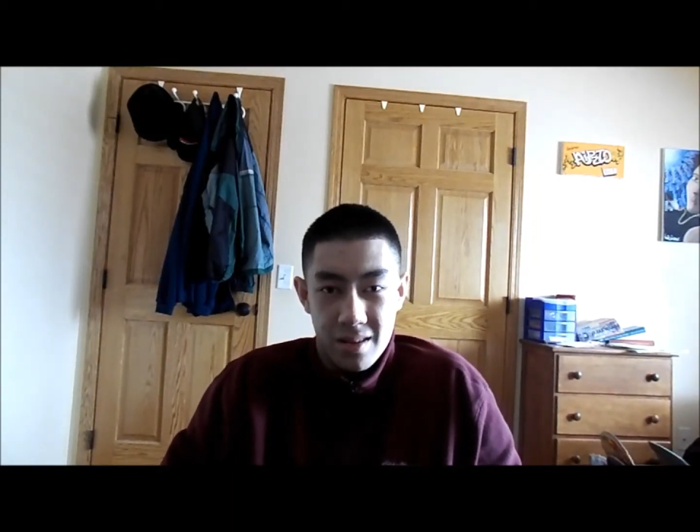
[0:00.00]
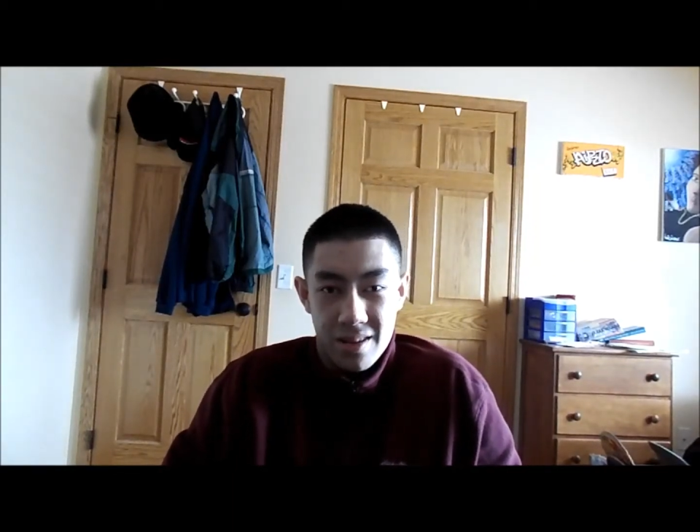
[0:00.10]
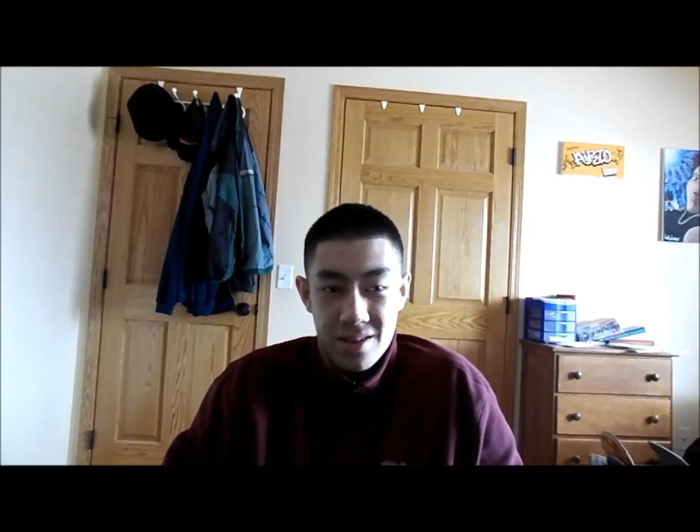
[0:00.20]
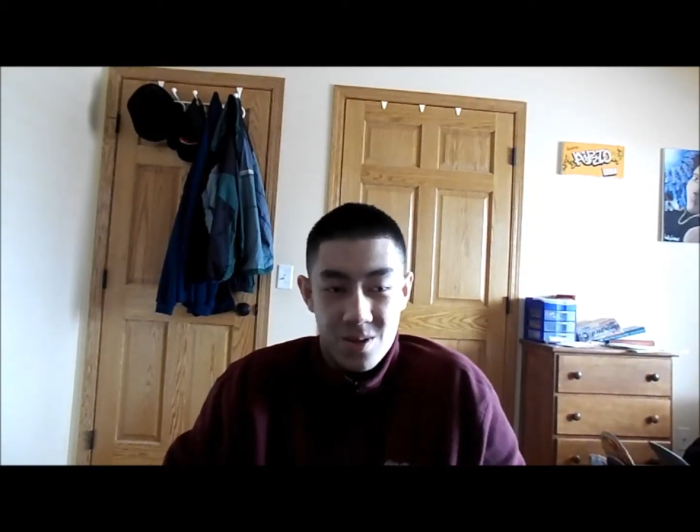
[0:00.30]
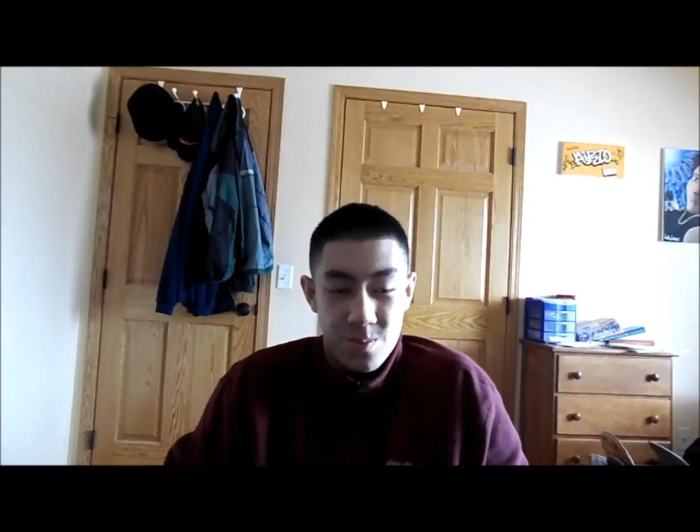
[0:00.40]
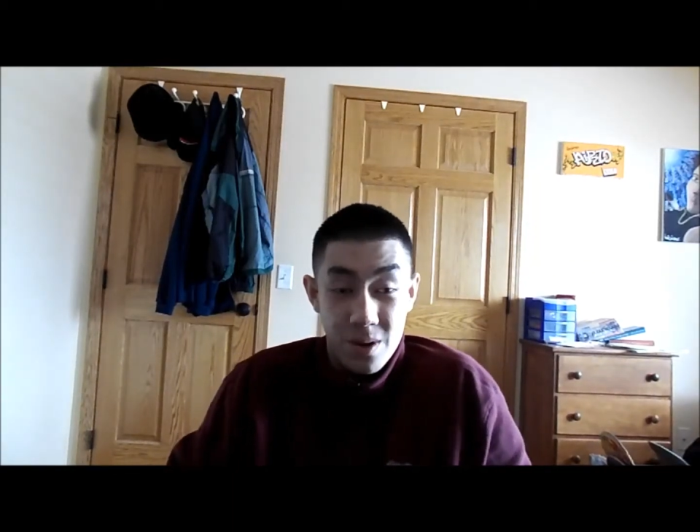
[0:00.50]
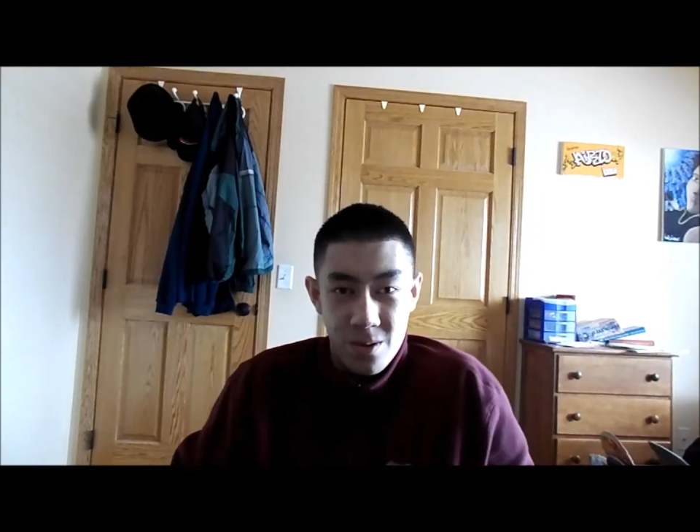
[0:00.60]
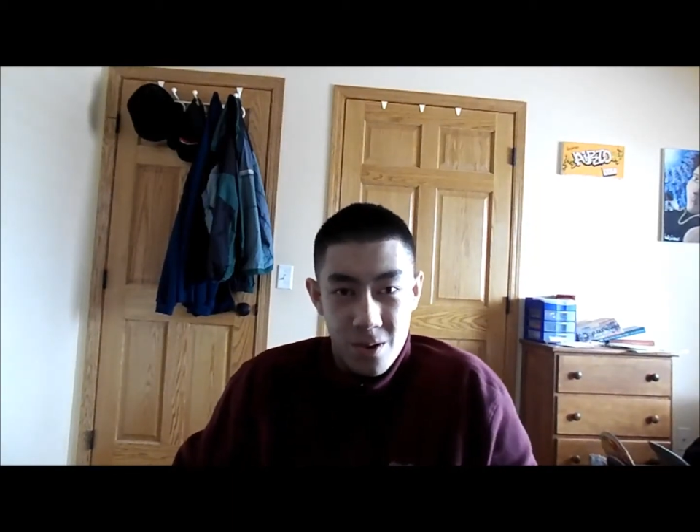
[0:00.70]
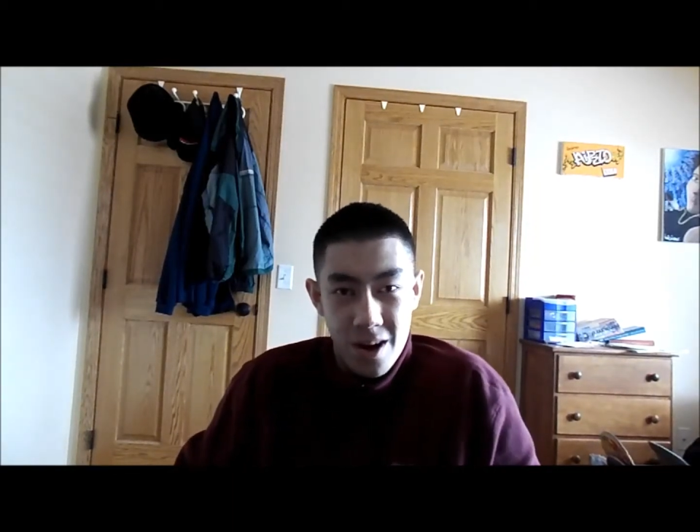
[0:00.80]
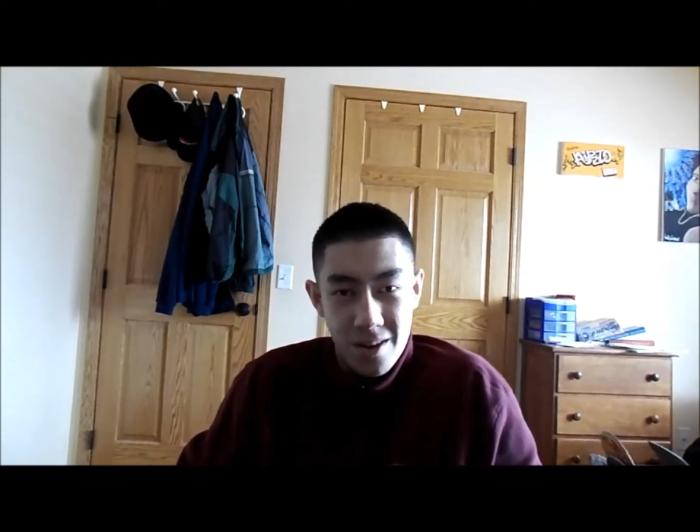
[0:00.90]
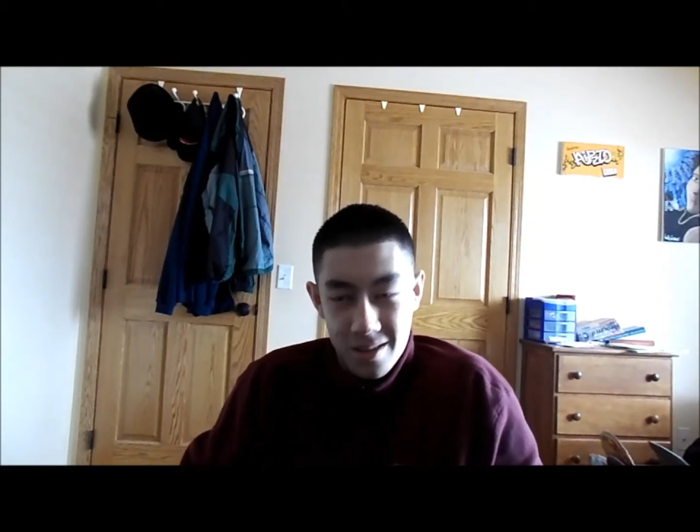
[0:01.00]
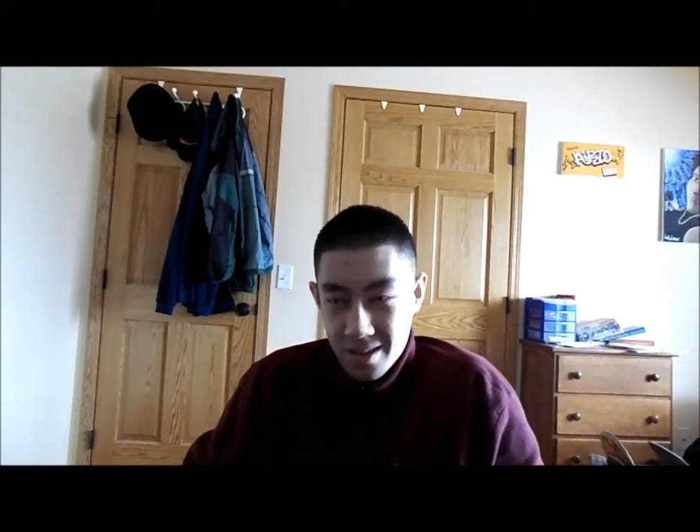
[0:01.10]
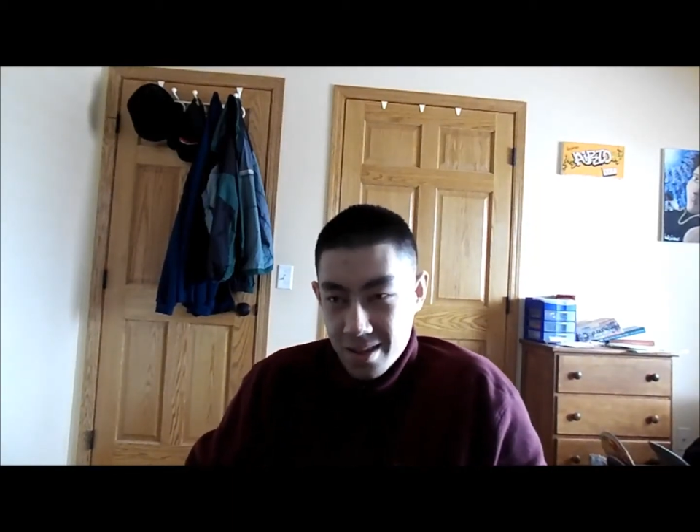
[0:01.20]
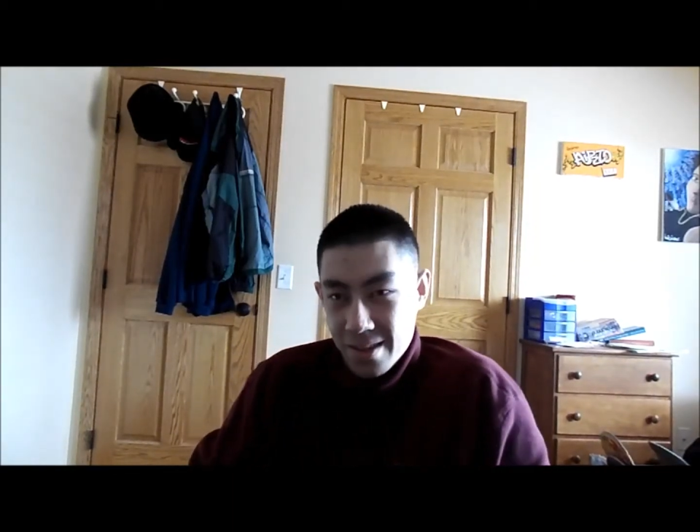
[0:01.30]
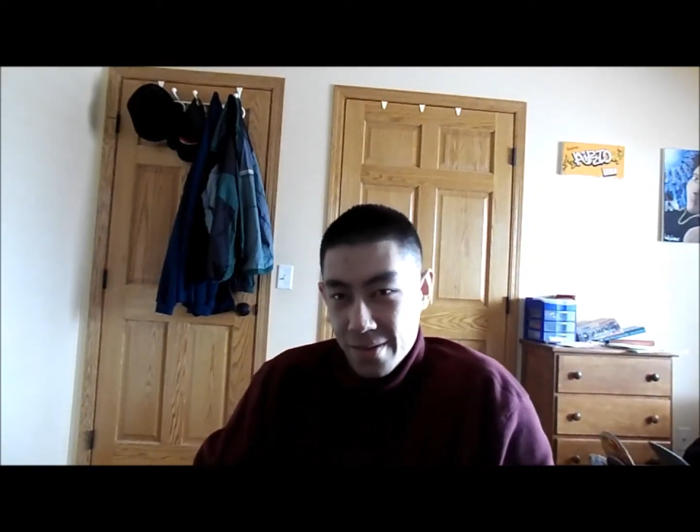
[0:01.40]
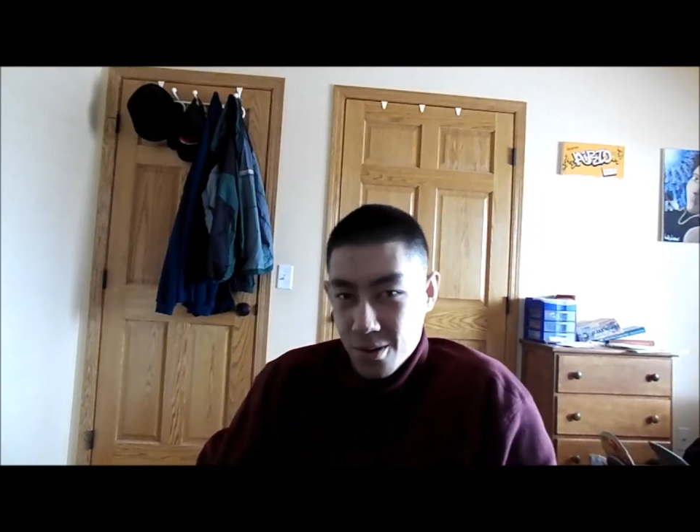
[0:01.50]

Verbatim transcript: it's been a while, of